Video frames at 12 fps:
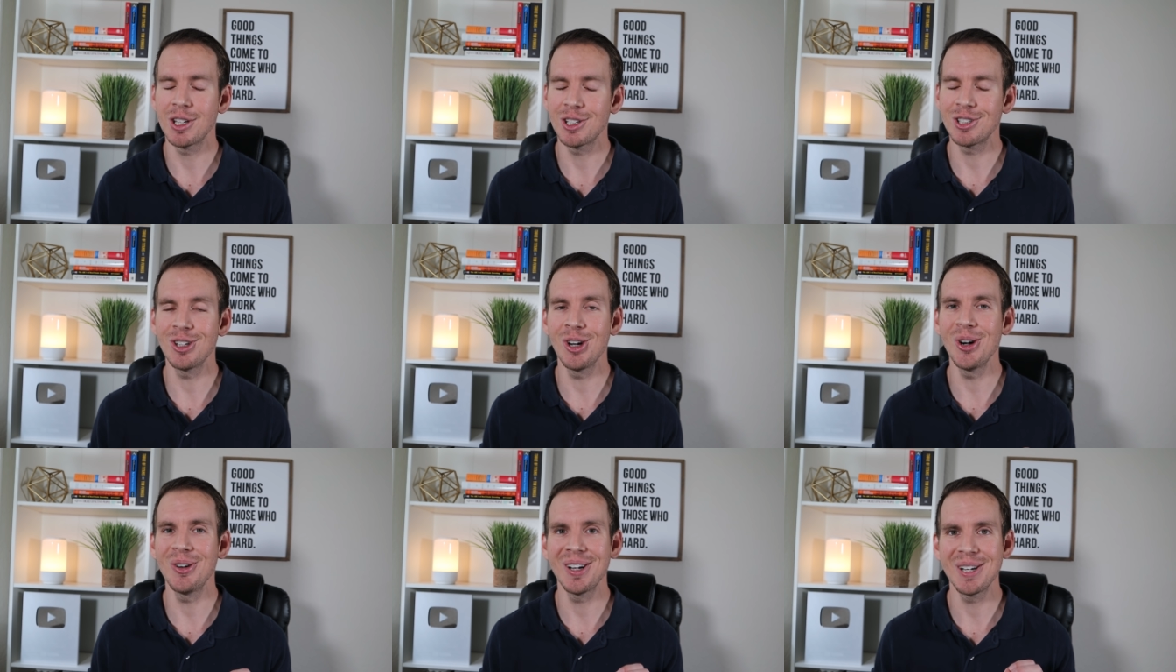
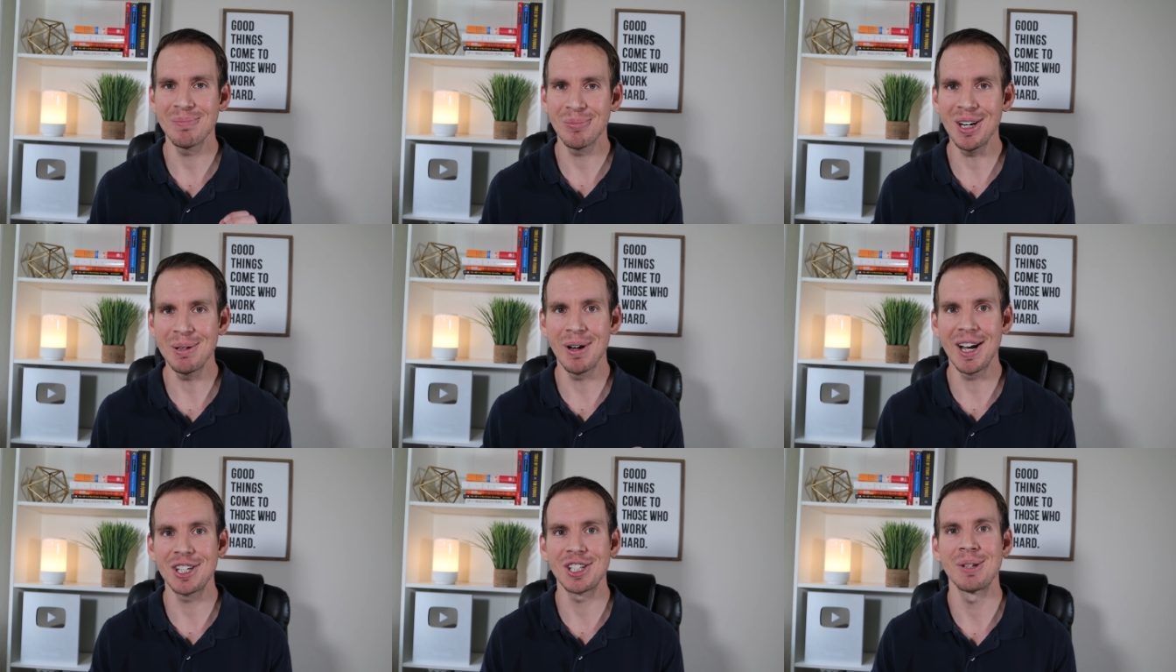So pretty
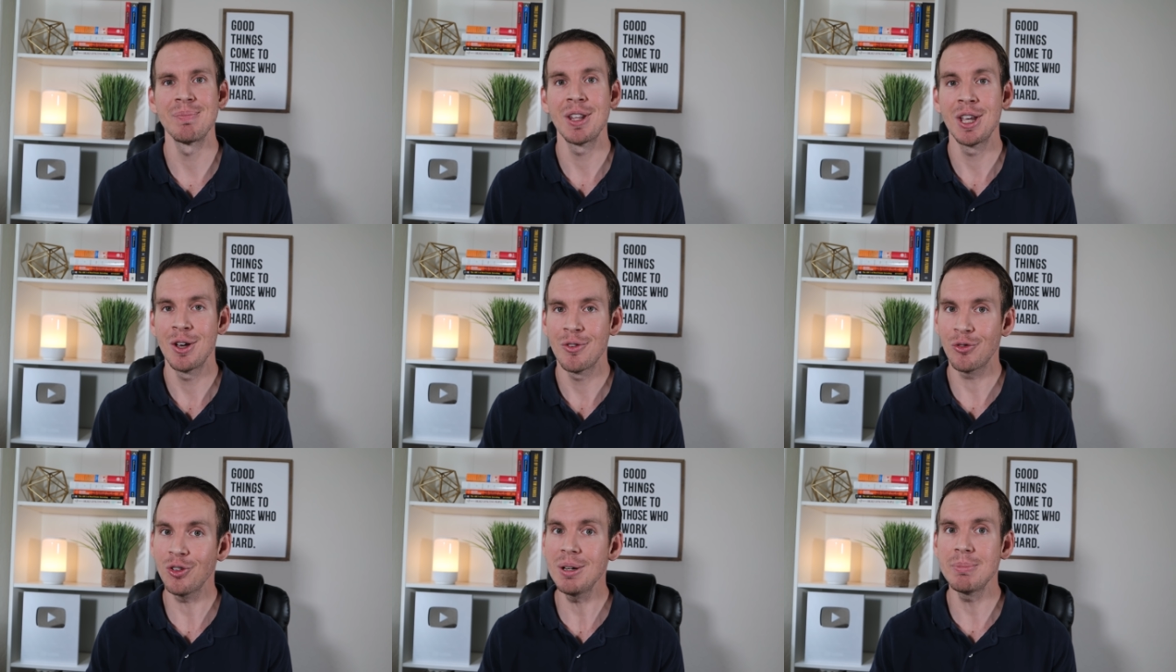much
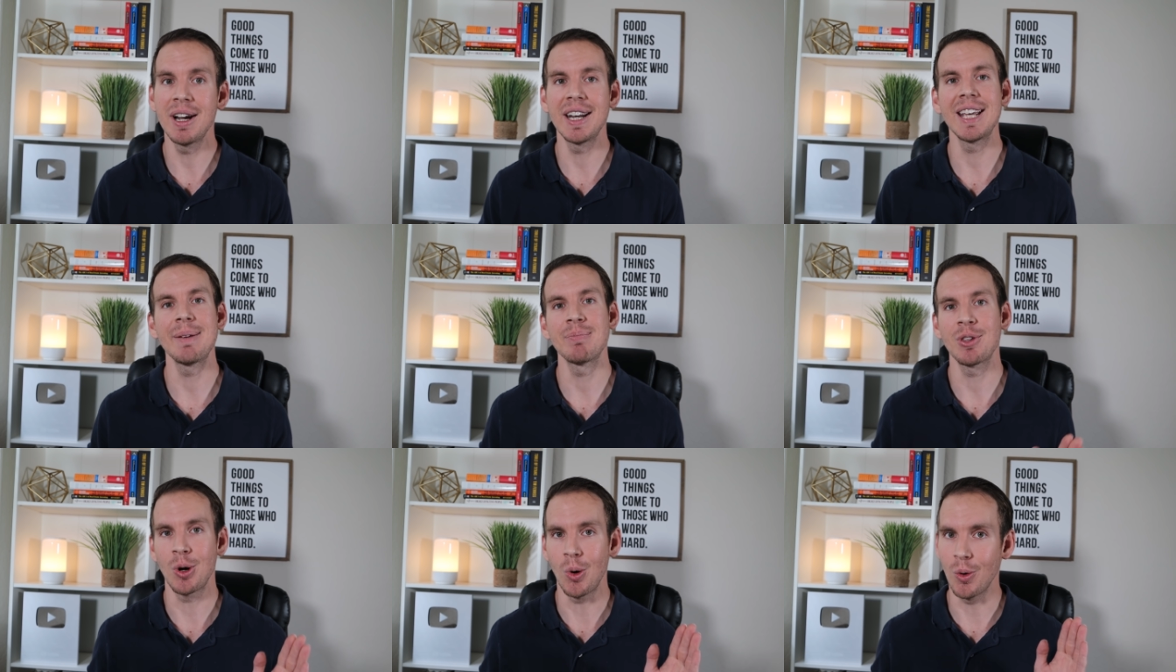free
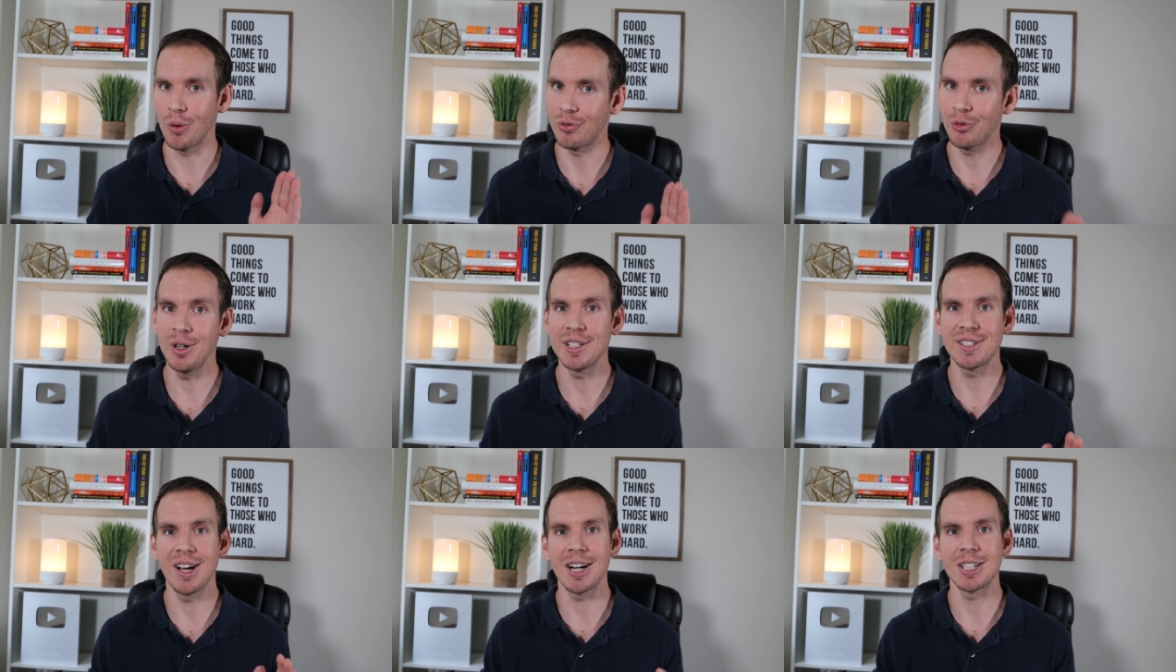money or free
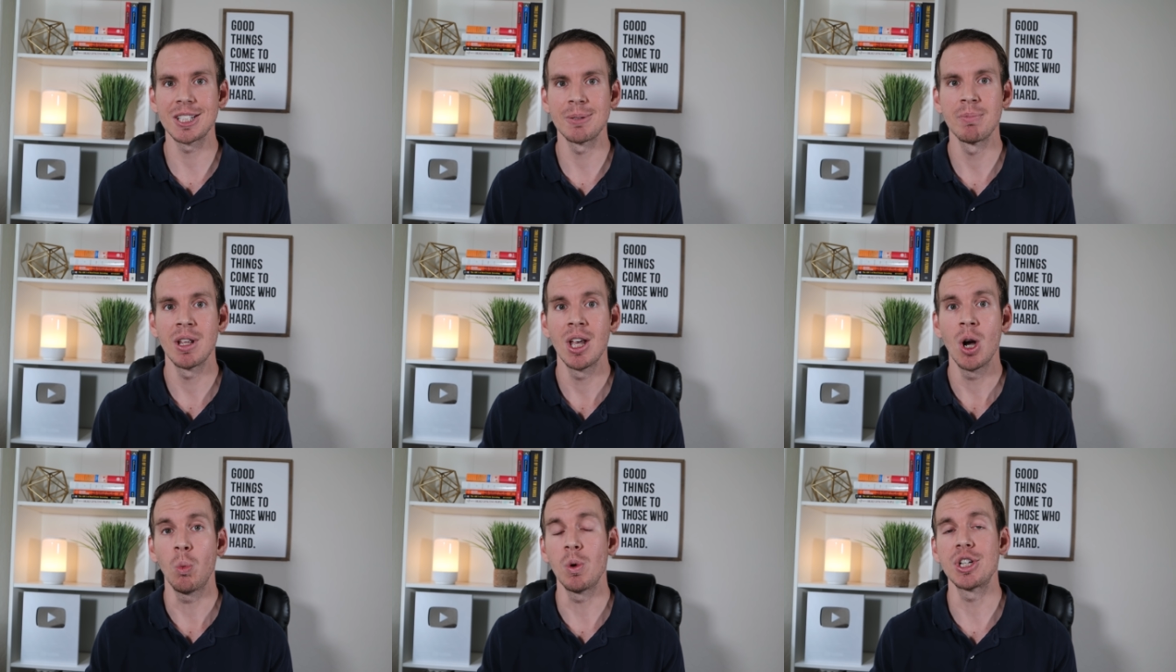stocks,
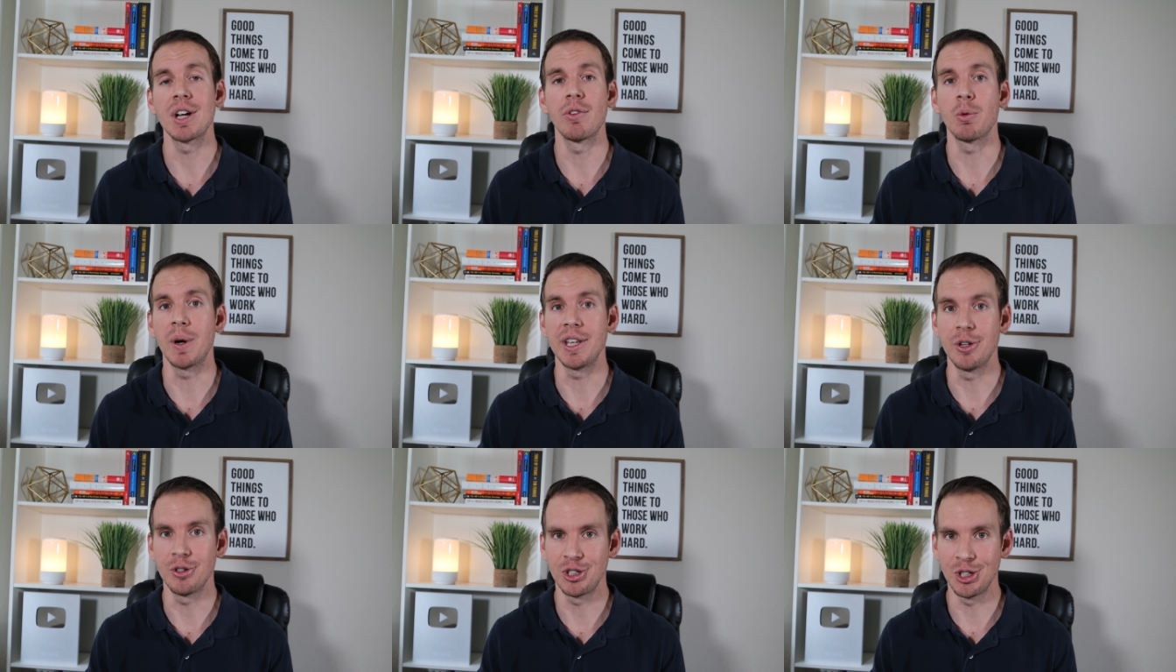whichever way
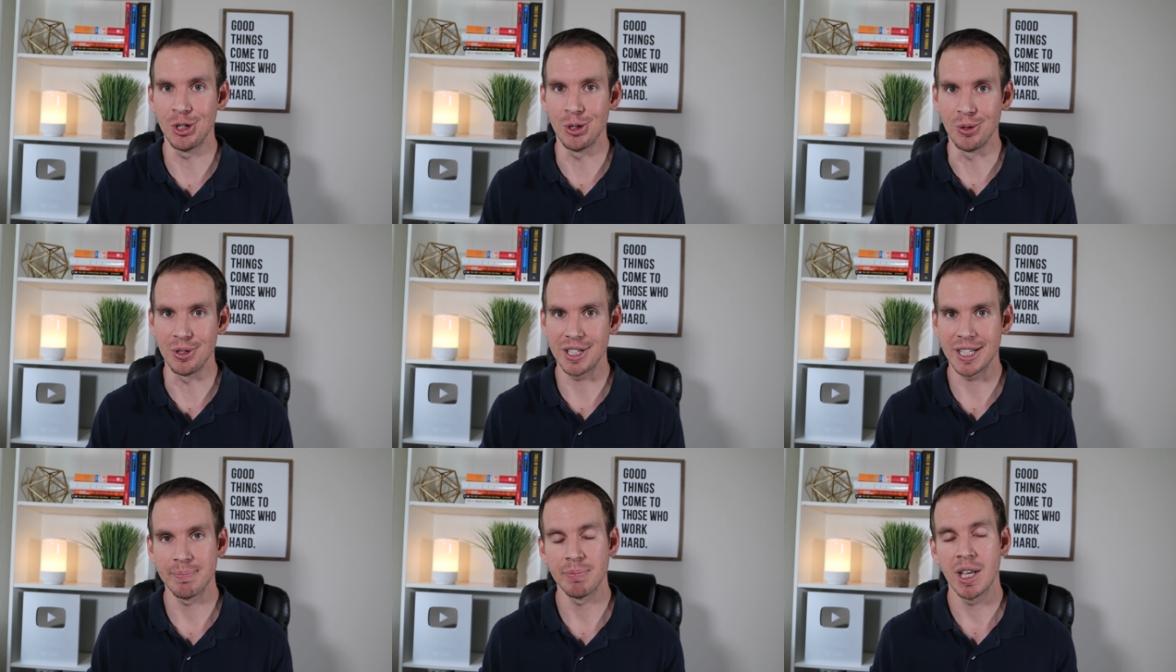you
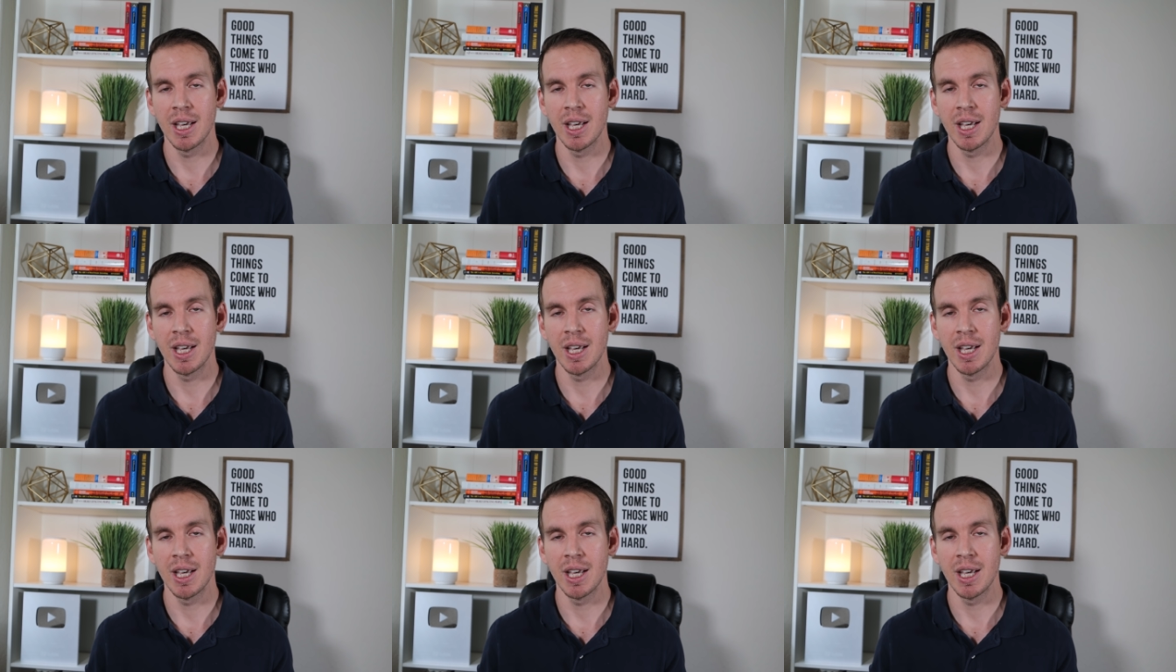choose.